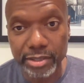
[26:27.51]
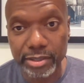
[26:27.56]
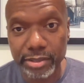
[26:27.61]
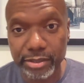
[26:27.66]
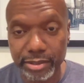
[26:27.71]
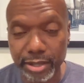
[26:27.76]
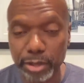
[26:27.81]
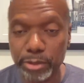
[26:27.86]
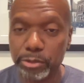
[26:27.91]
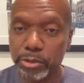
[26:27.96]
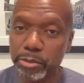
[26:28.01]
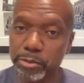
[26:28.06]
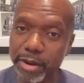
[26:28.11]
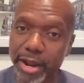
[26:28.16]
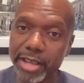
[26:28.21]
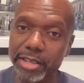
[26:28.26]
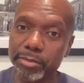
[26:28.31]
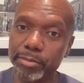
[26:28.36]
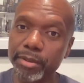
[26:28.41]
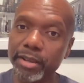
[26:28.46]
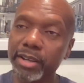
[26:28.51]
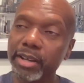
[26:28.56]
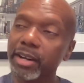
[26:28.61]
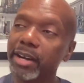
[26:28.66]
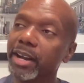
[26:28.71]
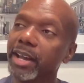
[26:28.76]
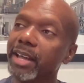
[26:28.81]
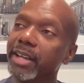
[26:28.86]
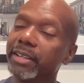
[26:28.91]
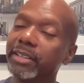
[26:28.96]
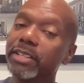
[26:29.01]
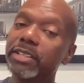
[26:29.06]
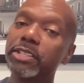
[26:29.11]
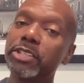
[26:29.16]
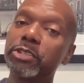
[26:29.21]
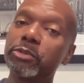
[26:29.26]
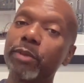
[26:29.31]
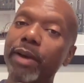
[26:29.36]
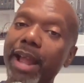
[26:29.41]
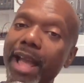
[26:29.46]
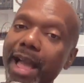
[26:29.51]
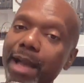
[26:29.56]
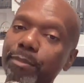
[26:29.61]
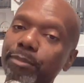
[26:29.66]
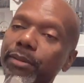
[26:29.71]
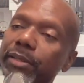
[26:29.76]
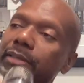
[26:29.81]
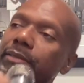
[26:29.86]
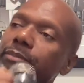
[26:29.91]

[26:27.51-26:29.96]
of sexual harassment. This is what happened.